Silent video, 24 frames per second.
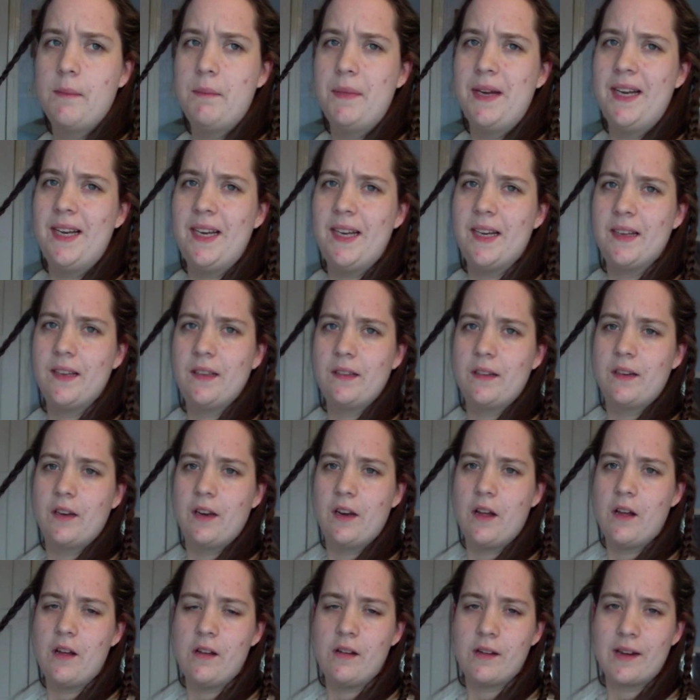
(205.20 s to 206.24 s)

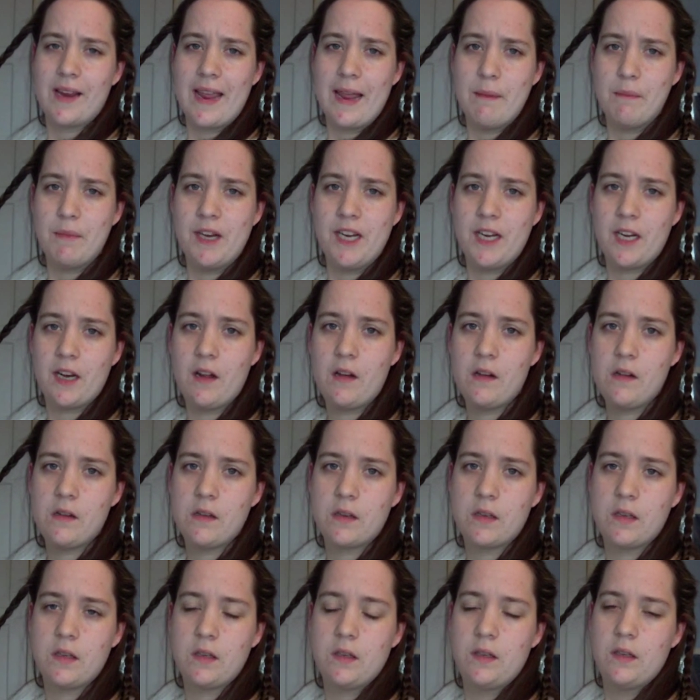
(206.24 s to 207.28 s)
Emily
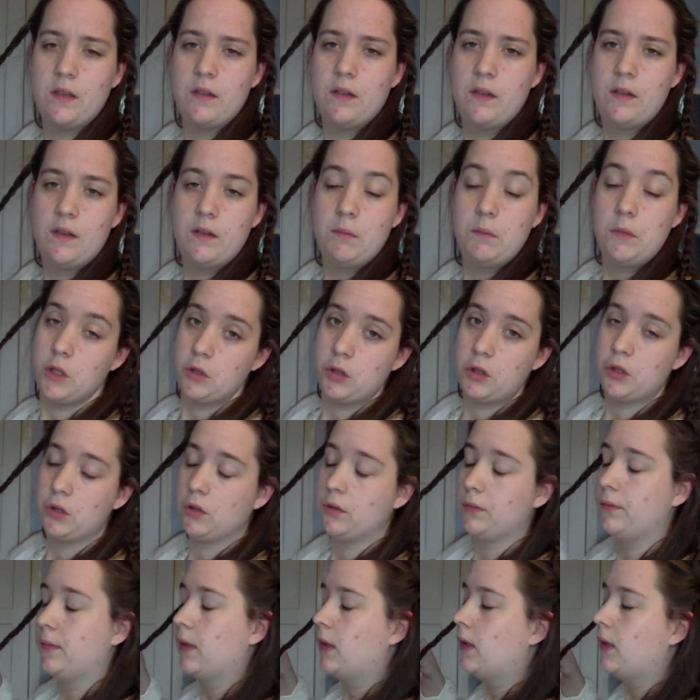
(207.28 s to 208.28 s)
Clark? Not sure.